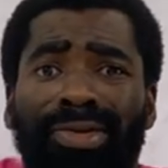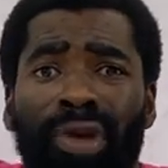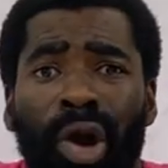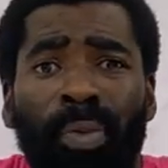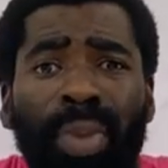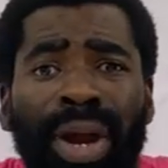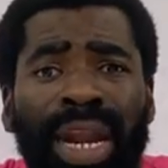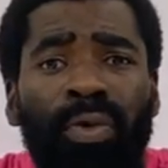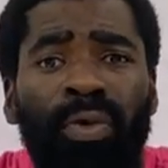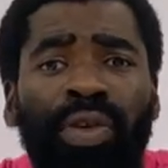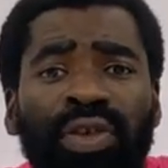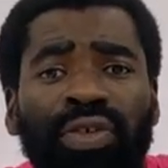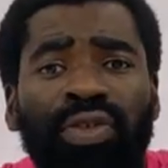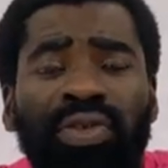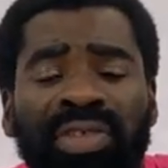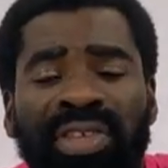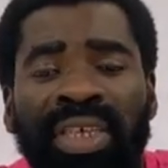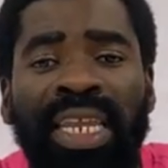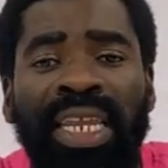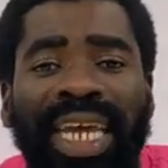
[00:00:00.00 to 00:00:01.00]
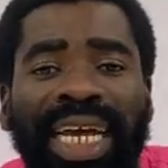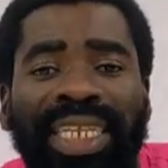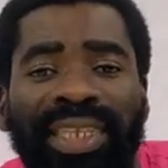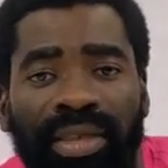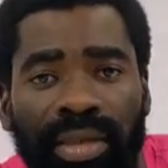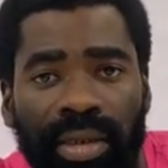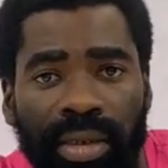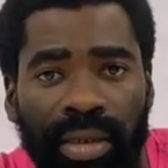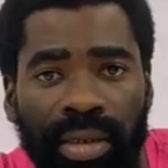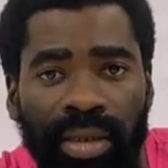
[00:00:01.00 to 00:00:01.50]
Nobody wants to see
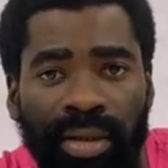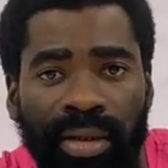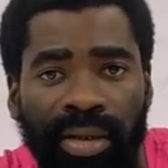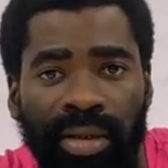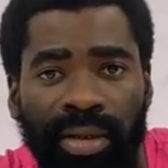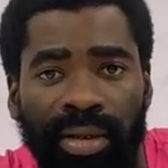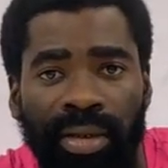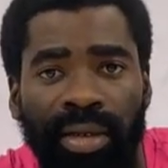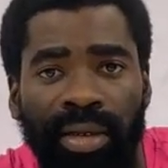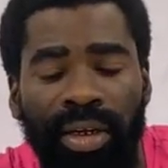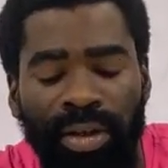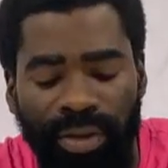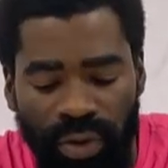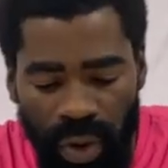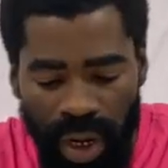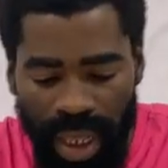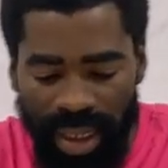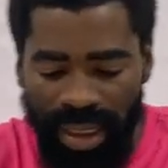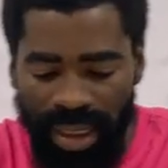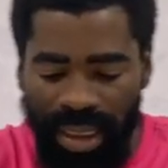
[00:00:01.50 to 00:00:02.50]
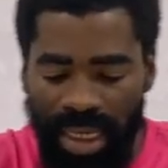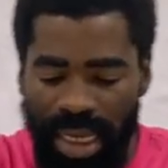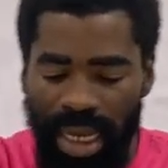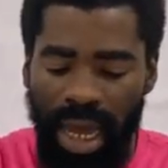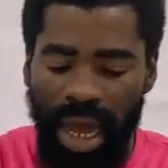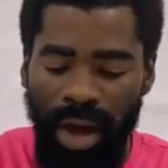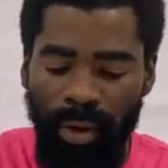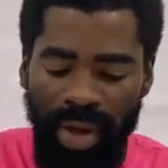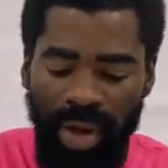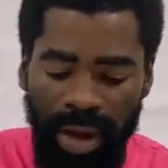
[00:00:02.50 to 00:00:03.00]
that. So let's see
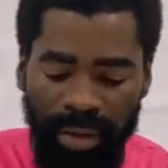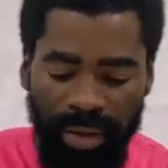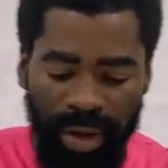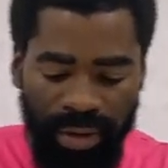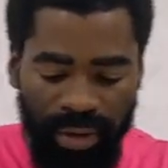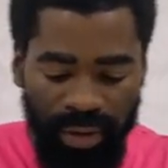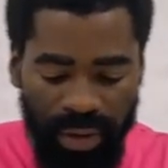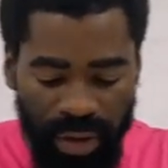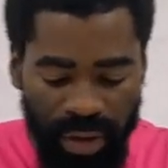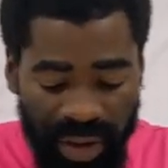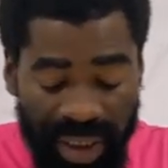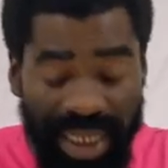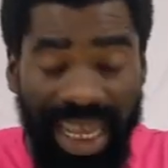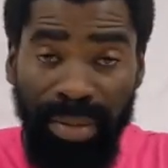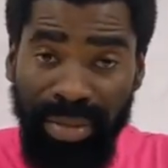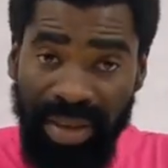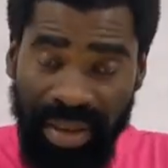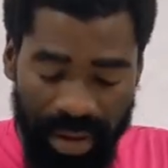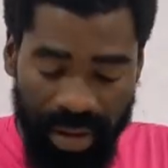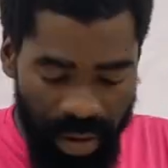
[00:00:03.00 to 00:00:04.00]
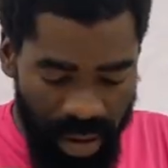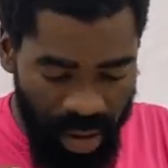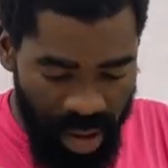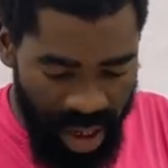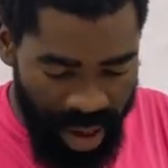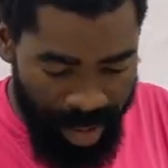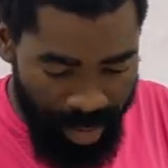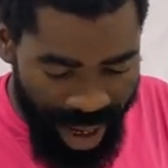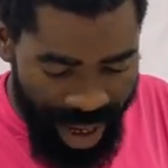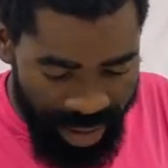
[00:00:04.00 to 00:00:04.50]
how we are going to use it. I'm still
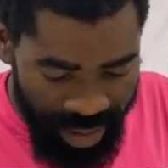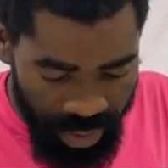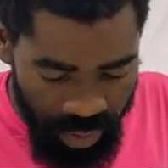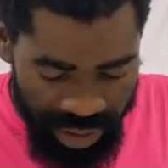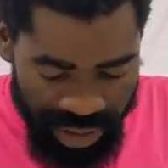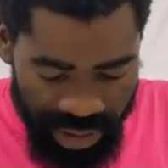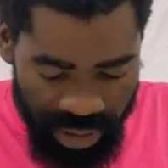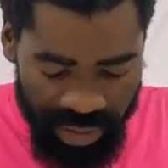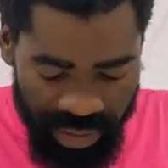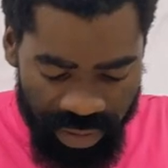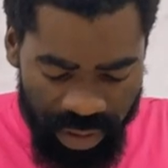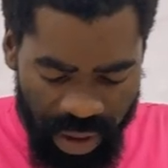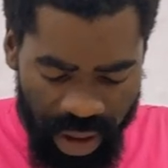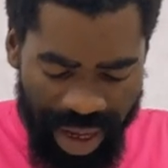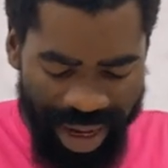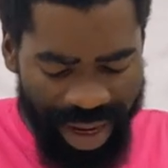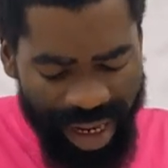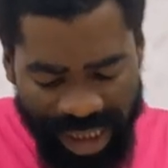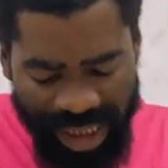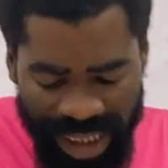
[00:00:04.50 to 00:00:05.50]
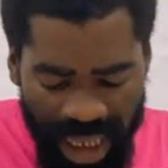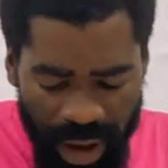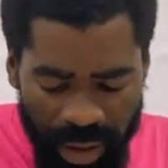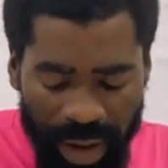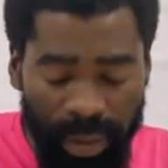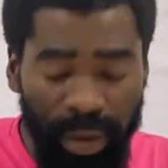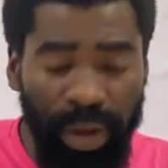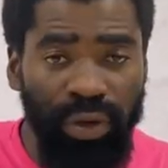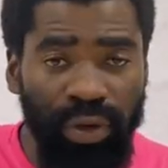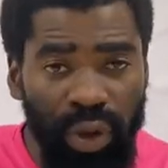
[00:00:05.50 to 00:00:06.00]
on the math questions. Let's see how we
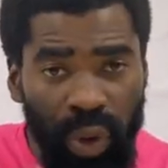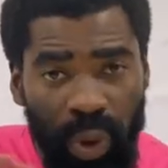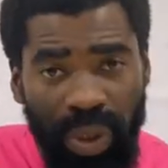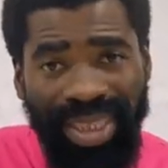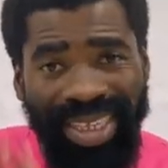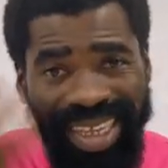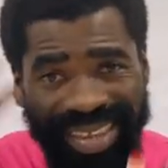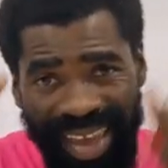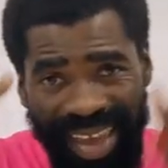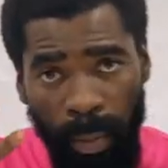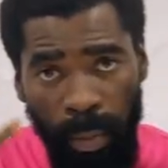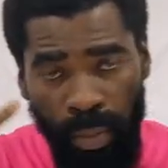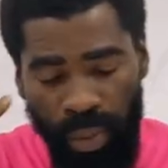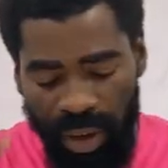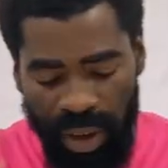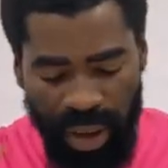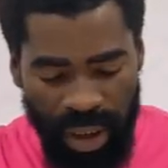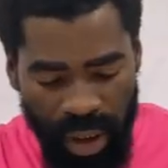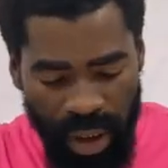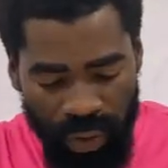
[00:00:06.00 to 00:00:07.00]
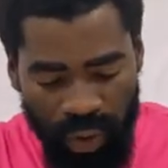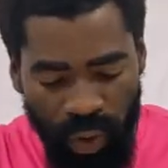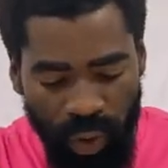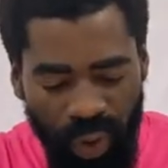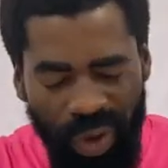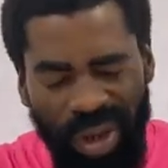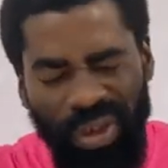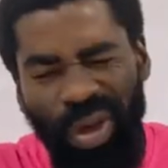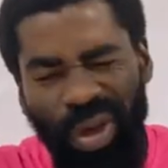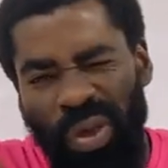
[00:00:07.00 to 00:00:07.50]
are going to use this approach to
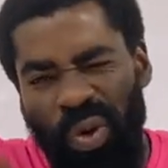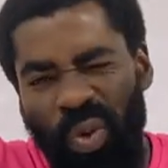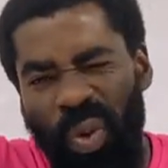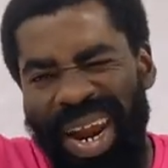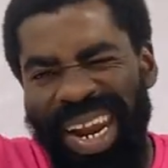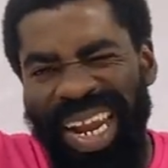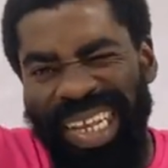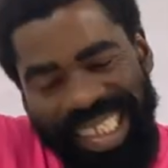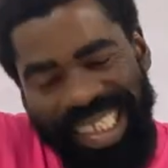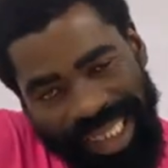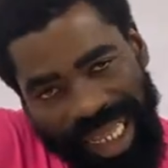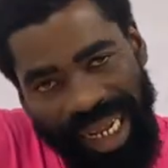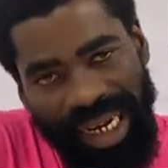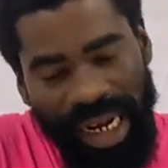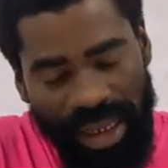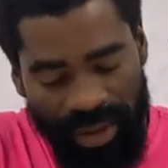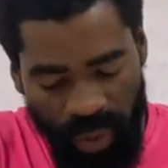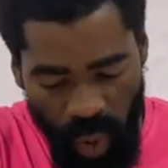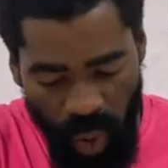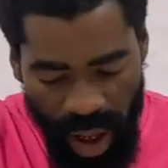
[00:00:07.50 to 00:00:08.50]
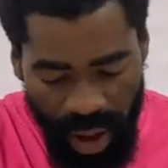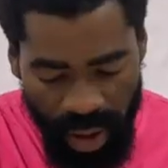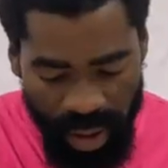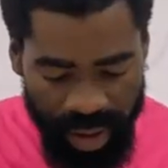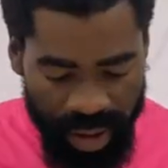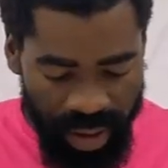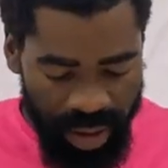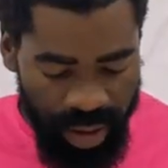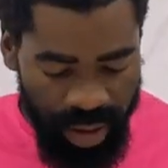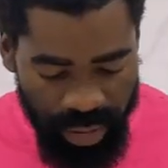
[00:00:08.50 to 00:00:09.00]
do this so you understand it
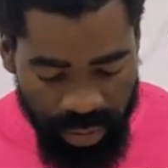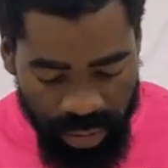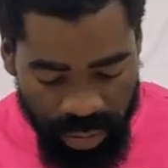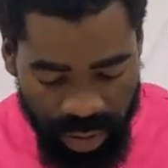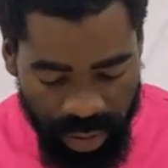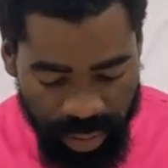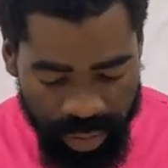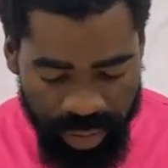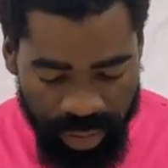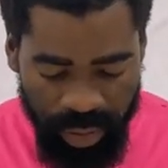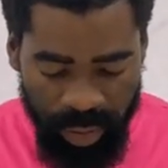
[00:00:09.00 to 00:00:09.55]
well. Good.